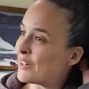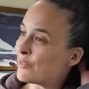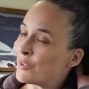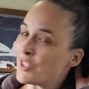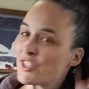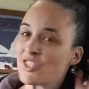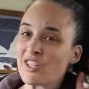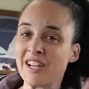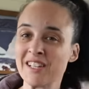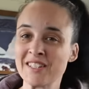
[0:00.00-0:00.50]

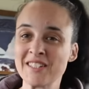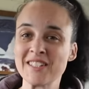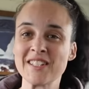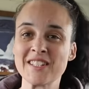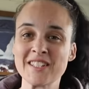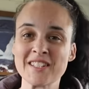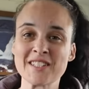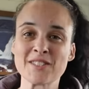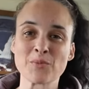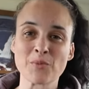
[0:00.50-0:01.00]
Which I
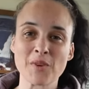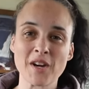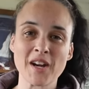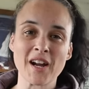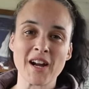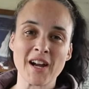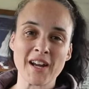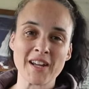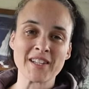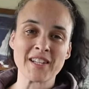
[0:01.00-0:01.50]
think it's
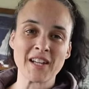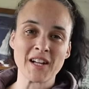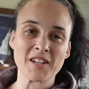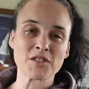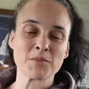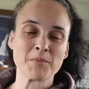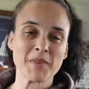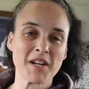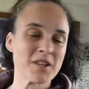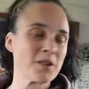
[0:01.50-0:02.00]
where I
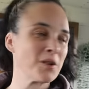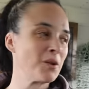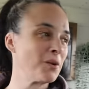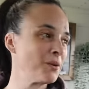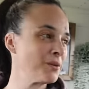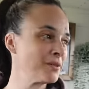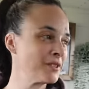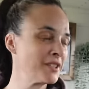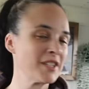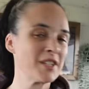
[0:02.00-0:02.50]
catch my
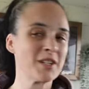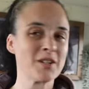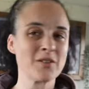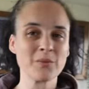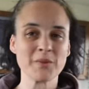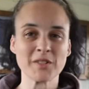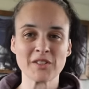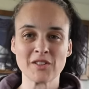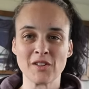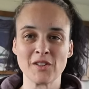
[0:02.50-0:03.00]
cold, you know,
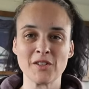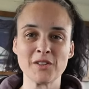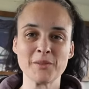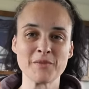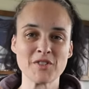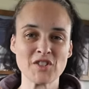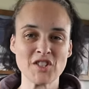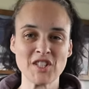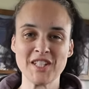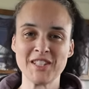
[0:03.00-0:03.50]
with all the
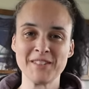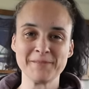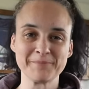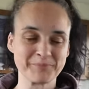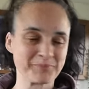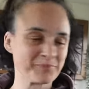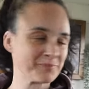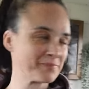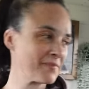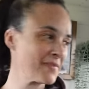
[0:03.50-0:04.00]
machine.
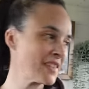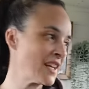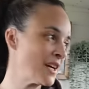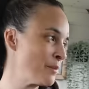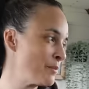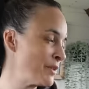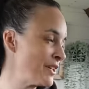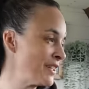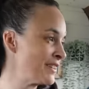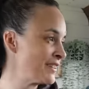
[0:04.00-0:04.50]

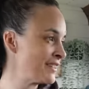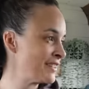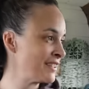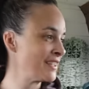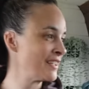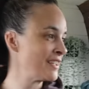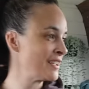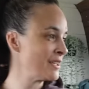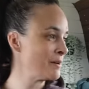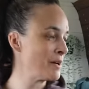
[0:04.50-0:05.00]
I've been
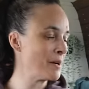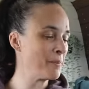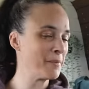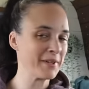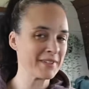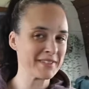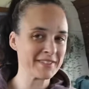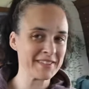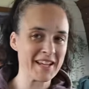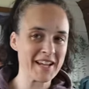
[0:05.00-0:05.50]
thinking
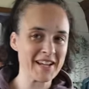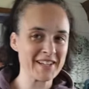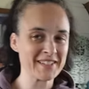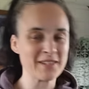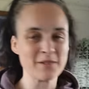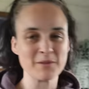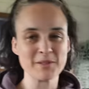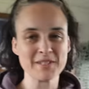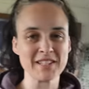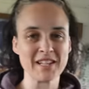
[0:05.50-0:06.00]
about
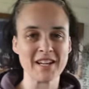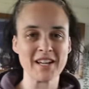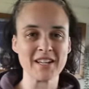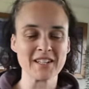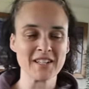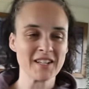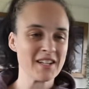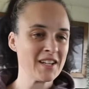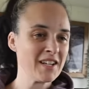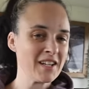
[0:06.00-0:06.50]
that. I was
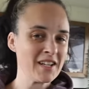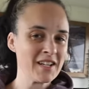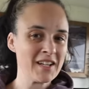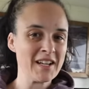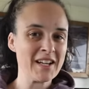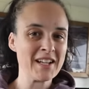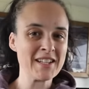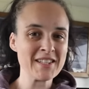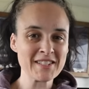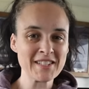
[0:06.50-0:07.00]
like,
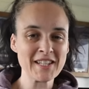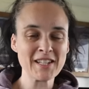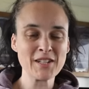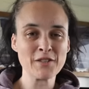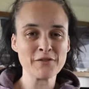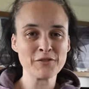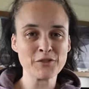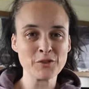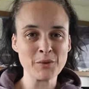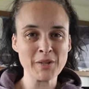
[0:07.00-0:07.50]
instead
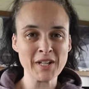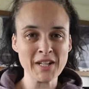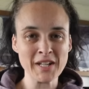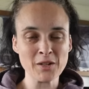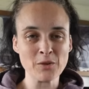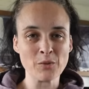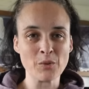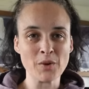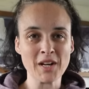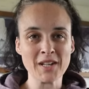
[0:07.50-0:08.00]
of
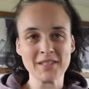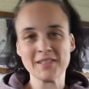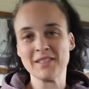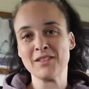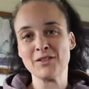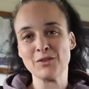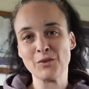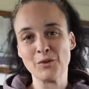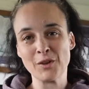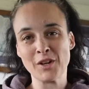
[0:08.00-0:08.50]
doing what
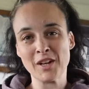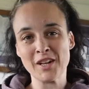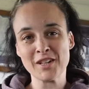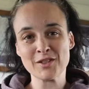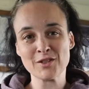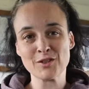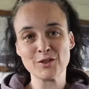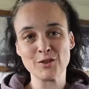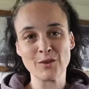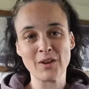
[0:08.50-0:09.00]
they told
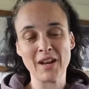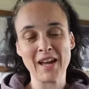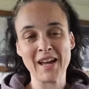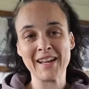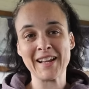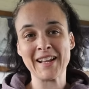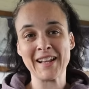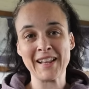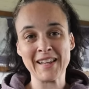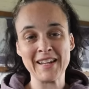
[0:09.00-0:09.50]
us to,
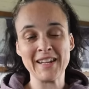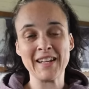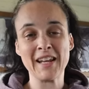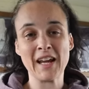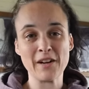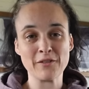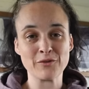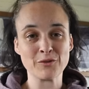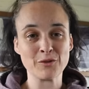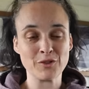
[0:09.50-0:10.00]
like, clean
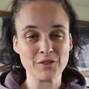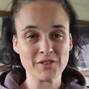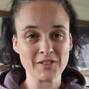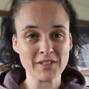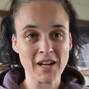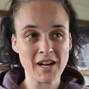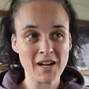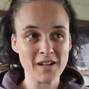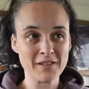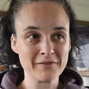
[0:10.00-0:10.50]
after
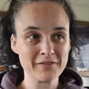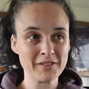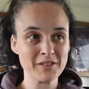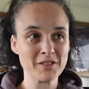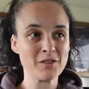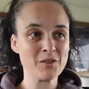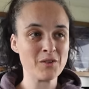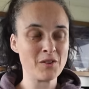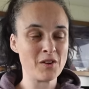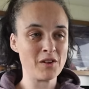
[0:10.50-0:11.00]
yourself,
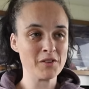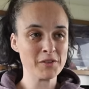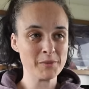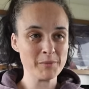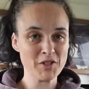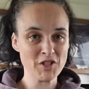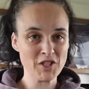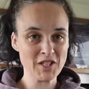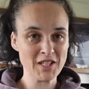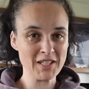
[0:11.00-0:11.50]
you know, all the
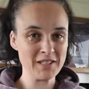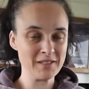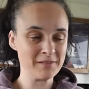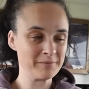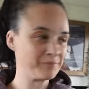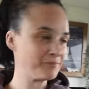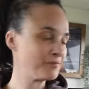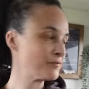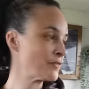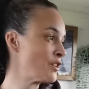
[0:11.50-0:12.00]
machine,
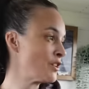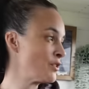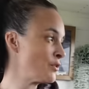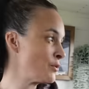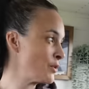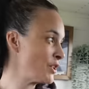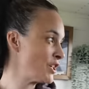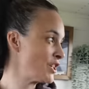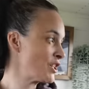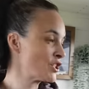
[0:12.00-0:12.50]

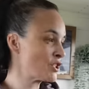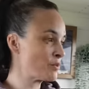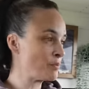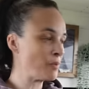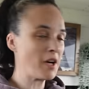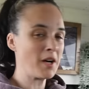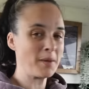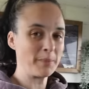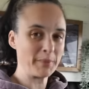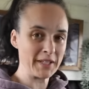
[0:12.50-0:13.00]
which
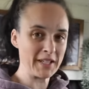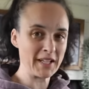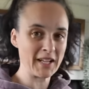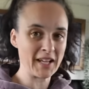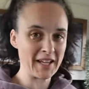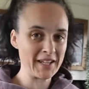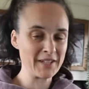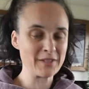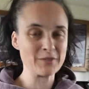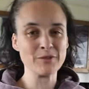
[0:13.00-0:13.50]
probably,
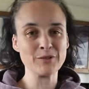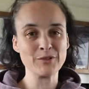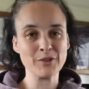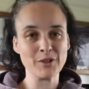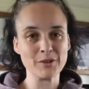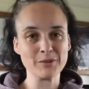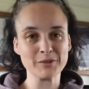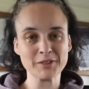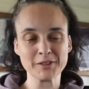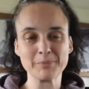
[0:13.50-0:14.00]
like, who
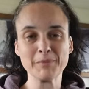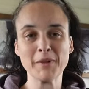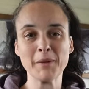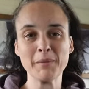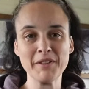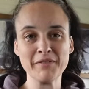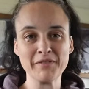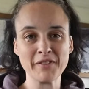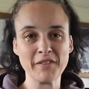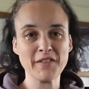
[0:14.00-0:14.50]
knows,
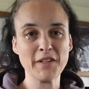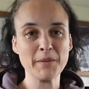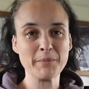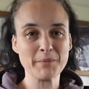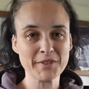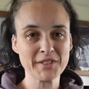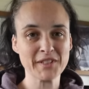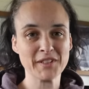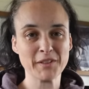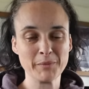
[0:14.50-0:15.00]
maybe
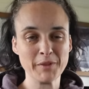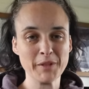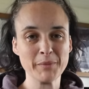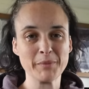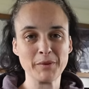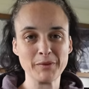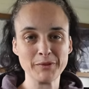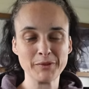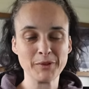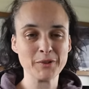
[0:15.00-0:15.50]
50% of
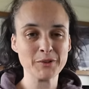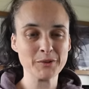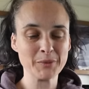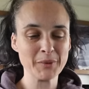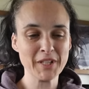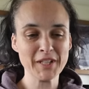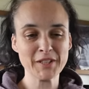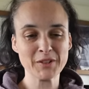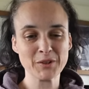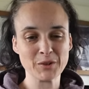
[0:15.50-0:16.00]
people don't
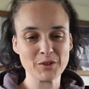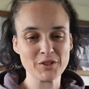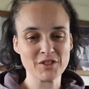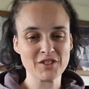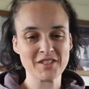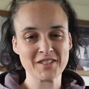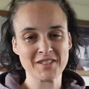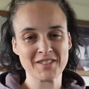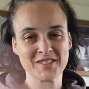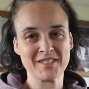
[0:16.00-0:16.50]
do it, or
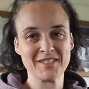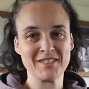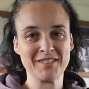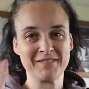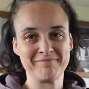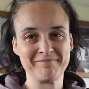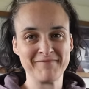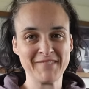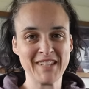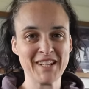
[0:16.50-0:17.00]
just,
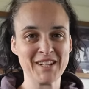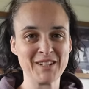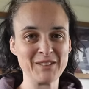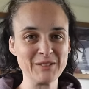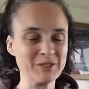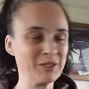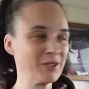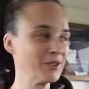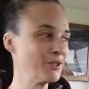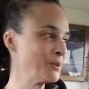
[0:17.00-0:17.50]
you
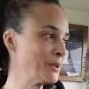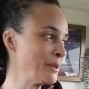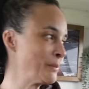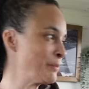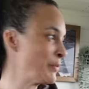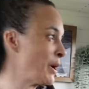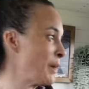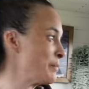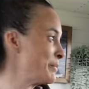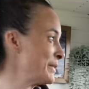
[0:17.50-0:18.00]
know, don't do
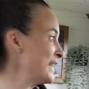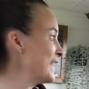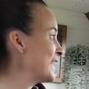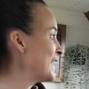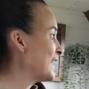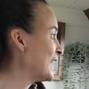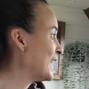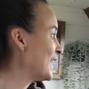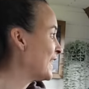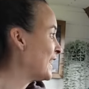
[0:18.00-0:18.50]
it properly.
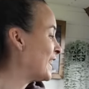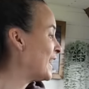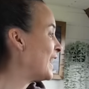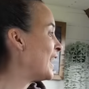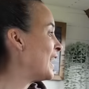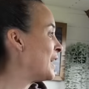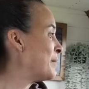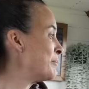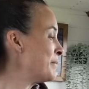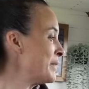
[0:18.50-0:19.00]

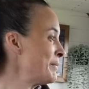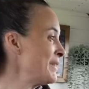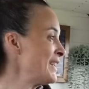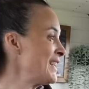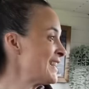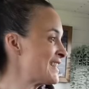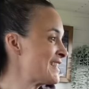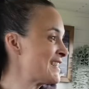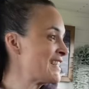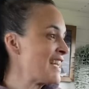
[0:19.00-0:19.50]

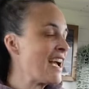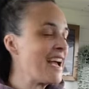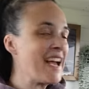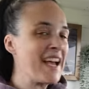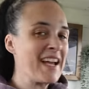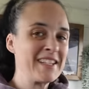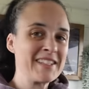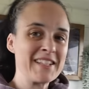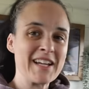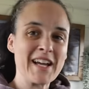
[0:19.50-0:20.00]
Maybe
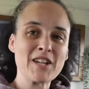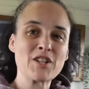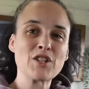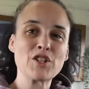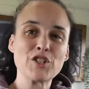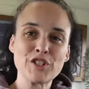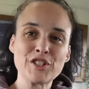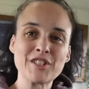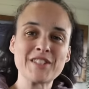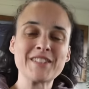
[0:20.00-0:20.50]
instead I
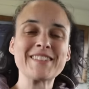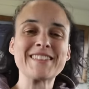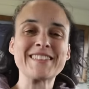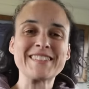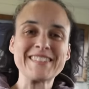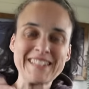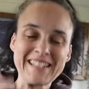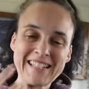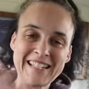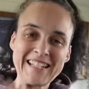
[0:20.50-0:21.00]
could
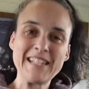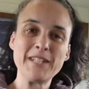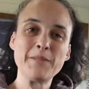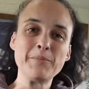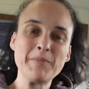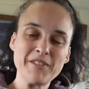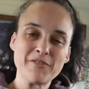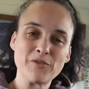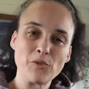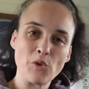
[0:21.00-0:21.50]

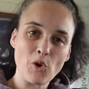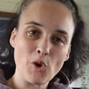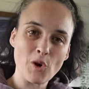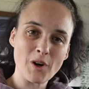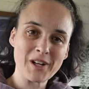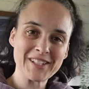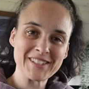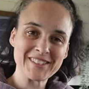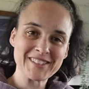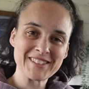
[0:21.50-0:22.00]
clean
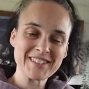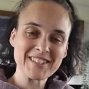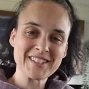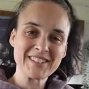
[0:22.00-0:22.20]
before.